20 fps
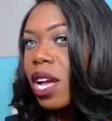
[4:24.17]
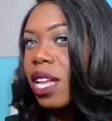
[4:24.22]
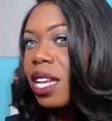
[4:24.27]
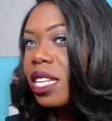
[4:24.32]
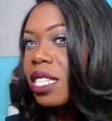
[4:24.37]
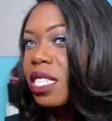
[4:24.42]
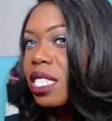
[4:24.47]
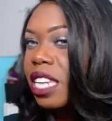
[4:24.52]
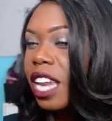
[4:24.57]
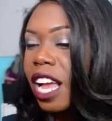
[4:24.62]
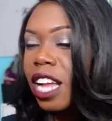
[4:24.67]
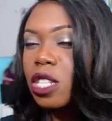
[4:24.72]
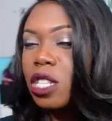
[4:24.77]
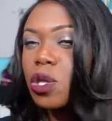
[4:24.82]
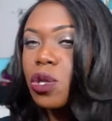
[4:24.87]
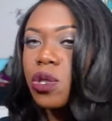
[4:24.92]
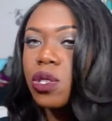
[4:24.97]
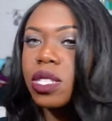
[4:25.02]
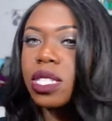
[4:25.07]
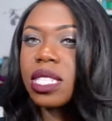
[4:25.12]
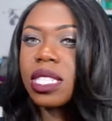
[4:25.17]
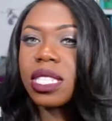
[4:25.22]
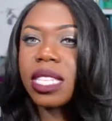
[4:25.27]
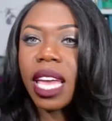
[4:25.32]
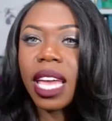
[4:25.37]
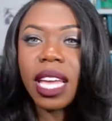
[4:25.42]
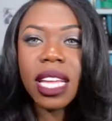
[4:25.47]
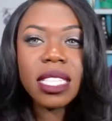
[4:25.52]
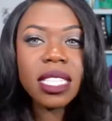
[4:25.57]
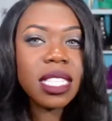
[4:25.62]
in its natural
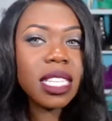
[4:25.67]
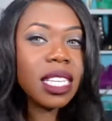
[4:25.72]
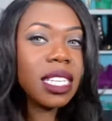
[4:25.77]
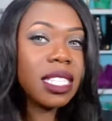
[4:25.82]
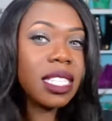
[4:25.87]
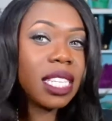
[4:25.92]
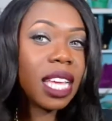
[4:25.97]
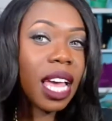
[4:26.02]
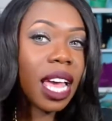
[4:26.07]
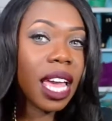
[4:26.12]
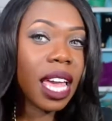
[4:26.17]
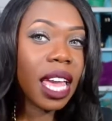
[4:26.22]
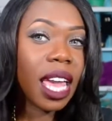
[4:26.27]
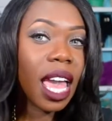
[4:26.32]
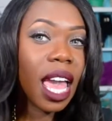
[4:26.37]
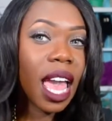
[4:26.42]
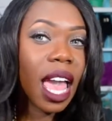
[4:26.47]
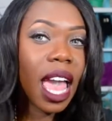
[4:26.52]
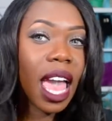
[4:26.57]
state today,